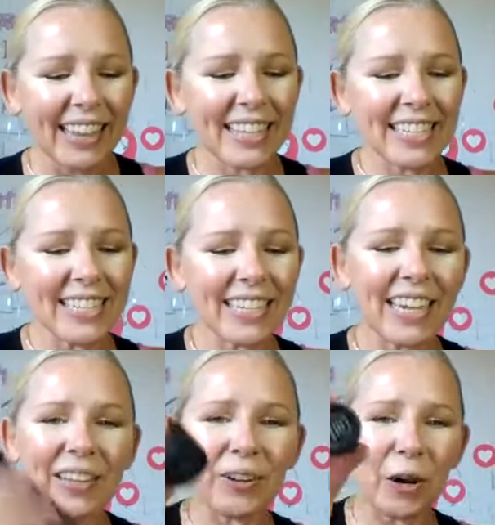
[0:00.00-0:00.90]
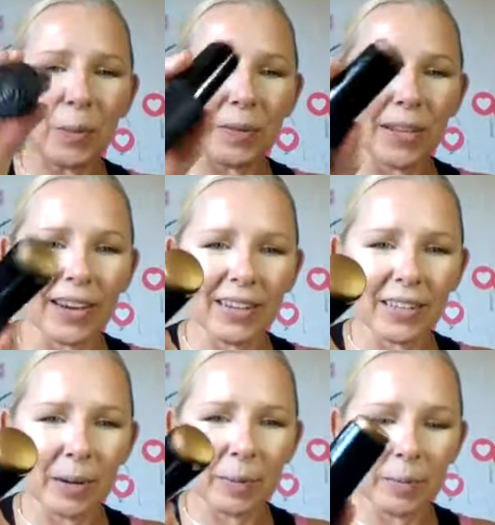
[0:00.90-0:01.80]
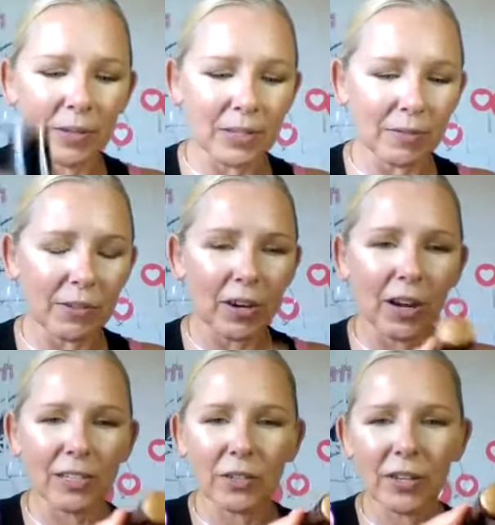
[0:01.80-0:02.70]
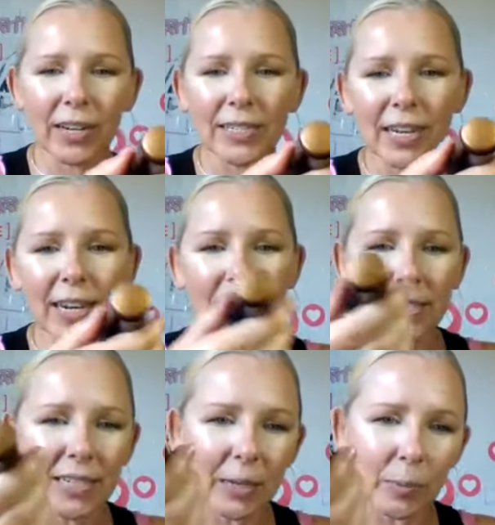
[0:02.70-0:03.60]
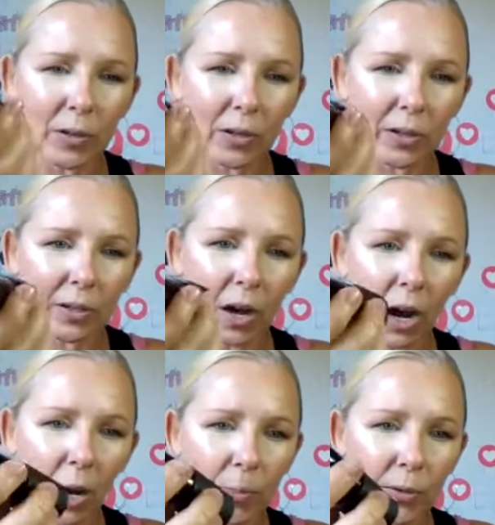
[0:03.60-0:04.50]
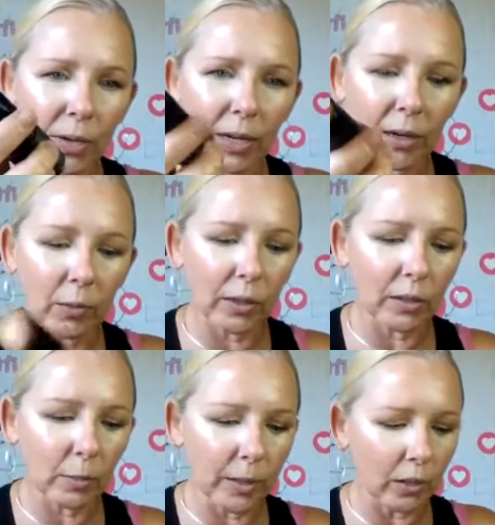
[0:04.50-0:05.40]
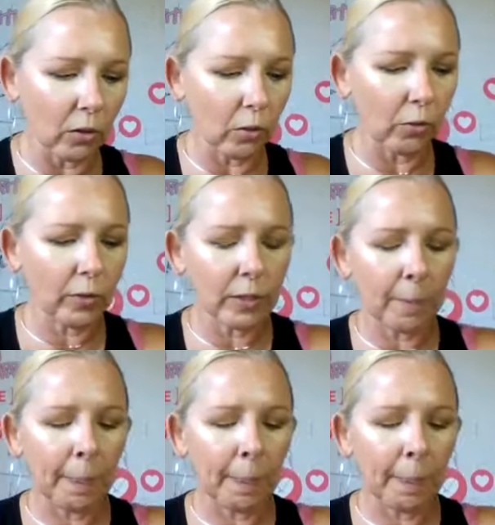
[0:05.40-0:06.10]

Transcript: This is the color Opaline that I'm going to be using for contour. It's a deep coppery with a little bit of gold.